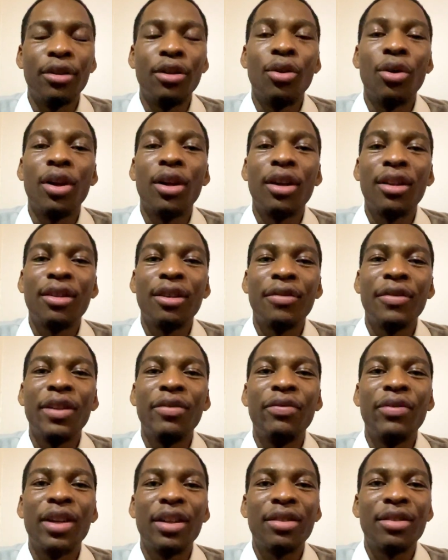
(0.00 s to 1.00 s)
Now, a lot of
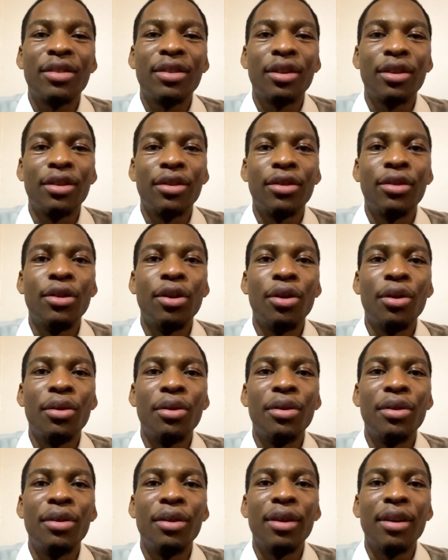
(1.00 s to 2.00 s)
investors
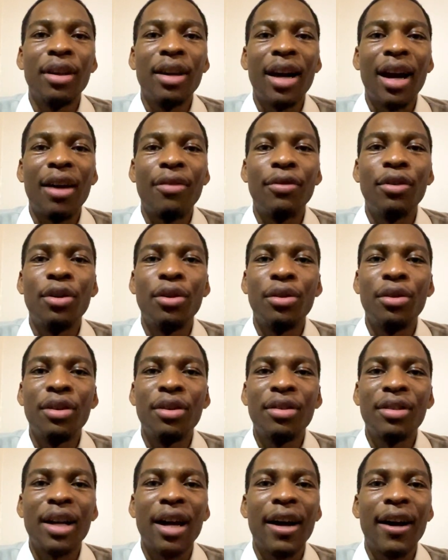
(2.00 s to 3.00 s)
have done
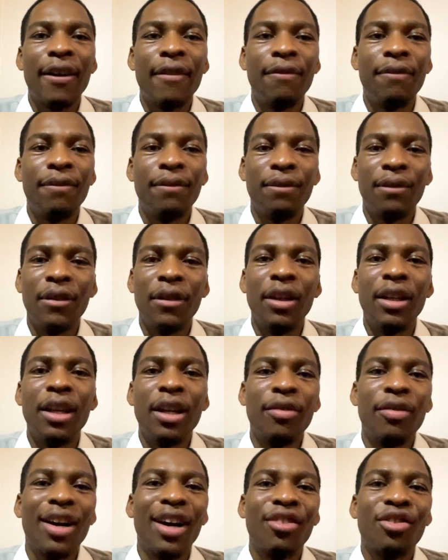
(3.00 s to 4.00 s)
this. I've
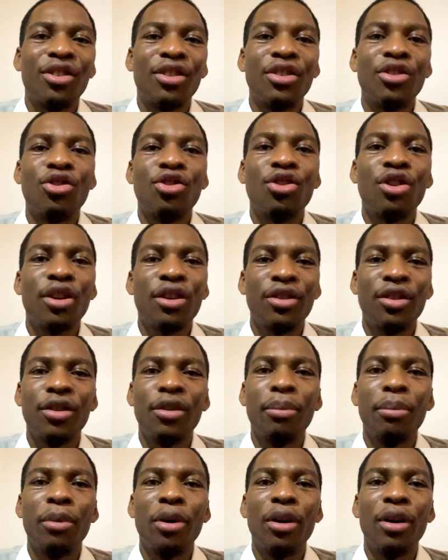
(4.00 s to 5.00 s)
never actually shorted the
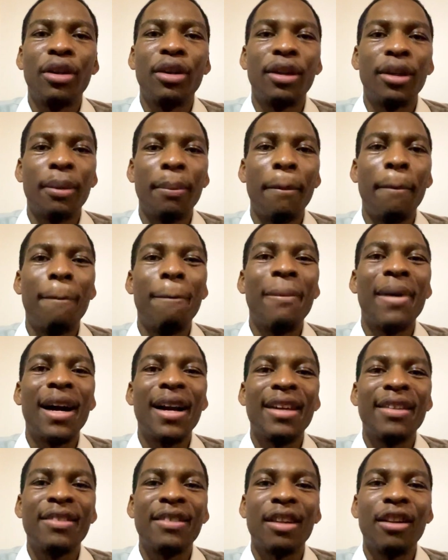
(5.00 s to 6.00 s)
market
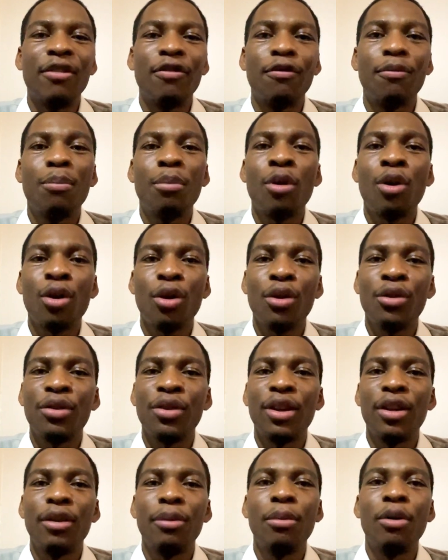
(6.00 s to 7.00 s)
myself
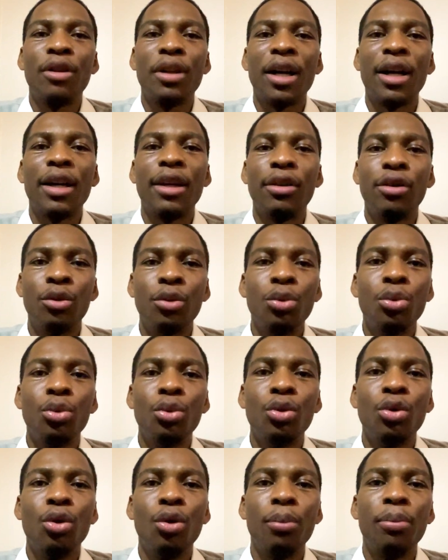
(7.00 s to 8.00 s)
personally, but I do
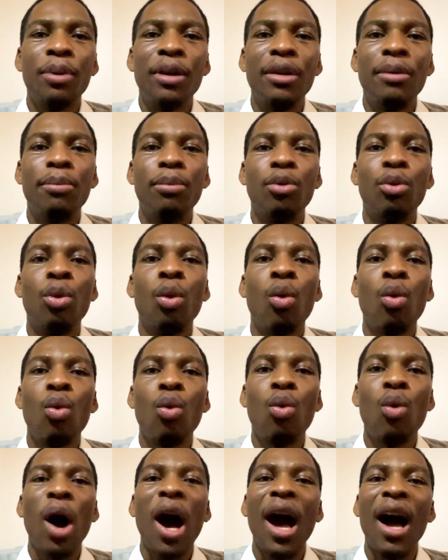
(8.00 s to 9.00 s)
know people
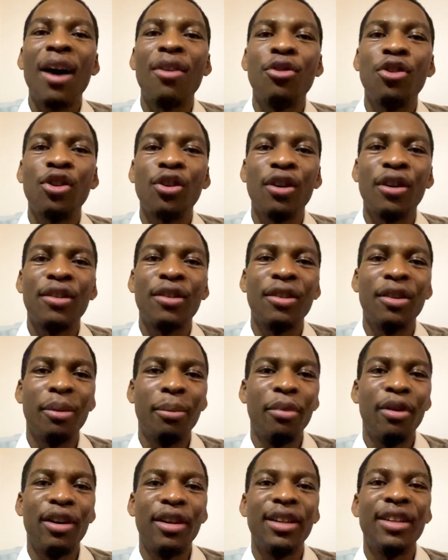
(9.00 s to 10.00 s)
who have shorted the
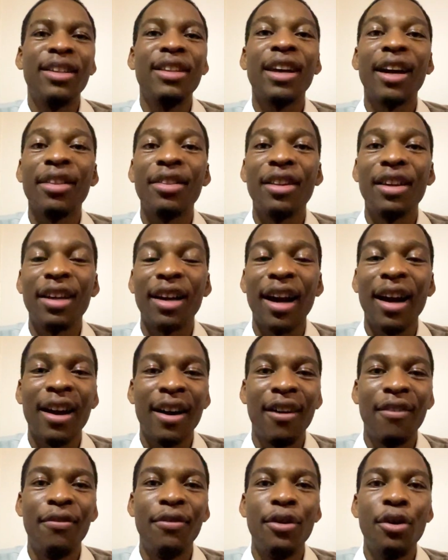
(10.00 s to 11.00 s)
market and they
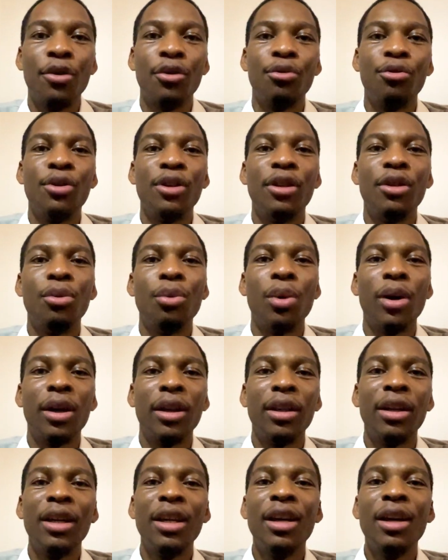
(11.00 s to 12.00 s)
have done really
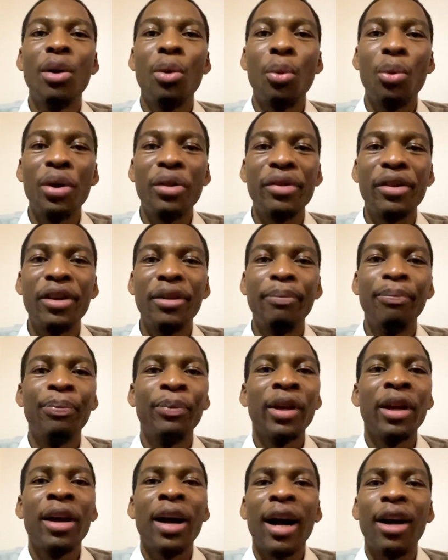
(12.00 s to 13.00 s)
well with it.
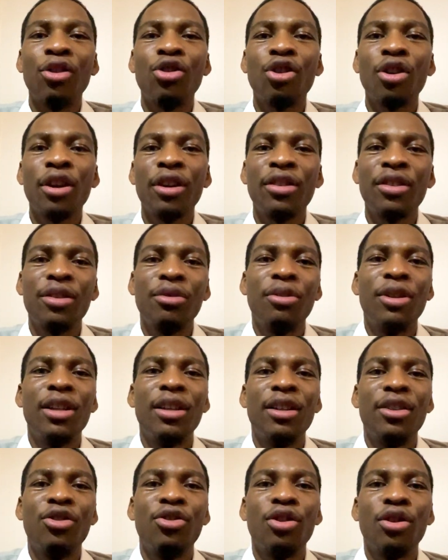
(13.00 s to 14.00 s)
And shorting
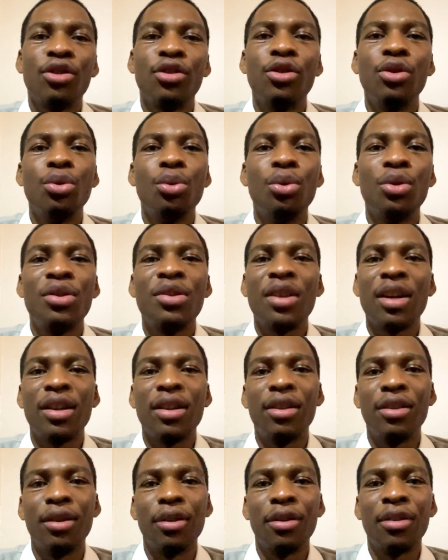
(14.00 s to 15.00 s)
really is just you
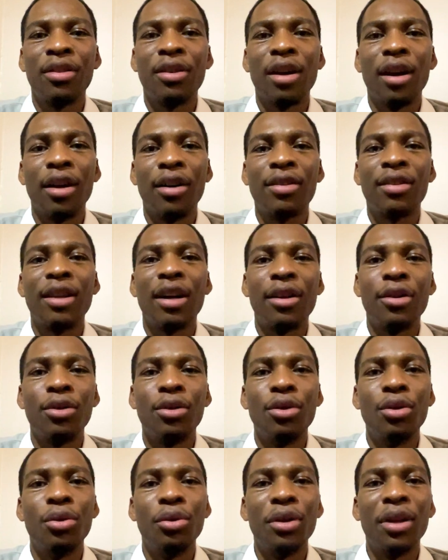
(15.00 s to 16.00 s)
selling the stocks that you
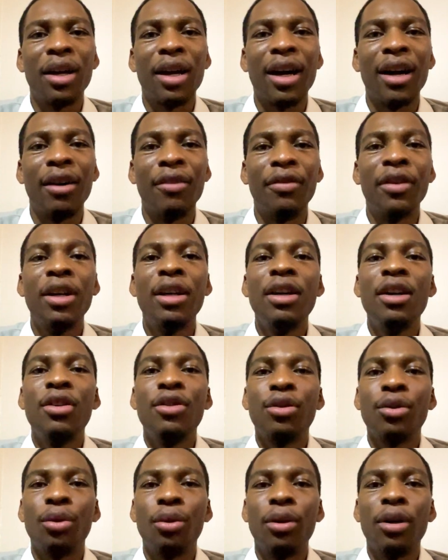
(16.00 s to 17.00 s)
don't have.
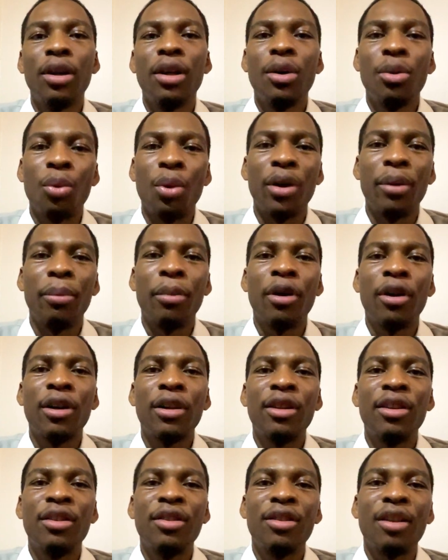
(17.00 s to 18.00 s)
So when
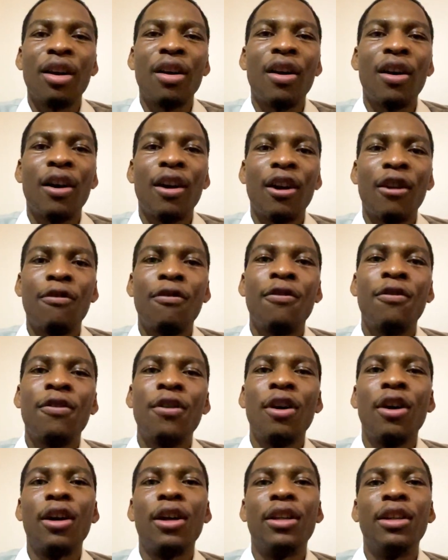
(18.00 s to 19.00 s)
markets are
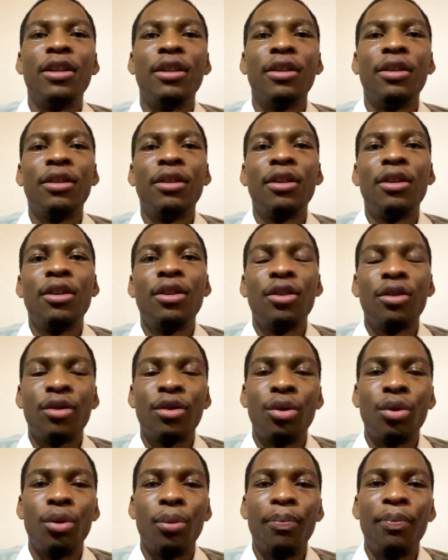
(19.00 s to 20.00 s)
falling,
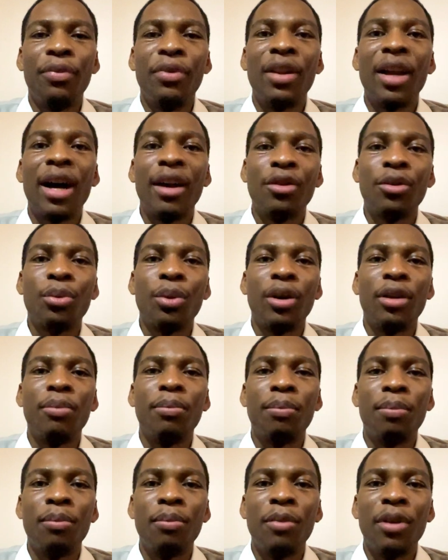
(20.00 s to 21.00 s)
so that's when
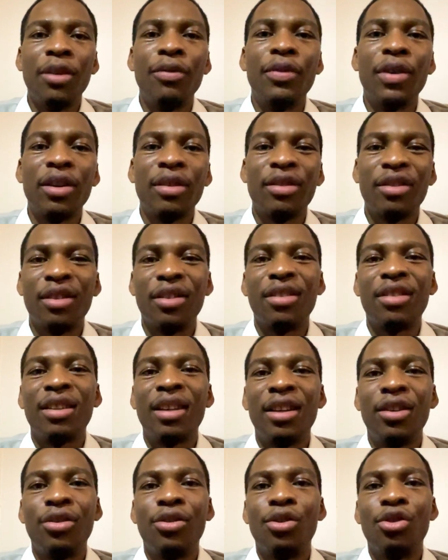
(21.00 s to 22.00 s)
investors
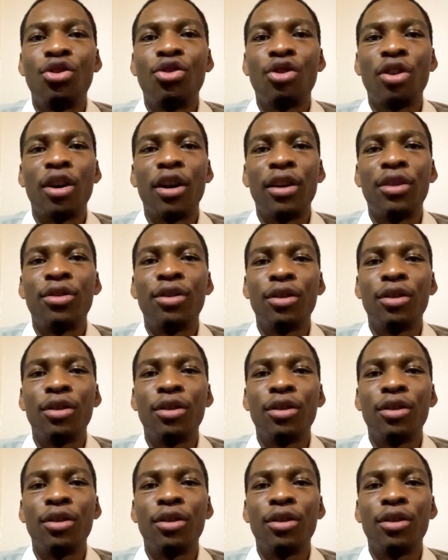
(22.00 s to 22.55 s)
tend to short.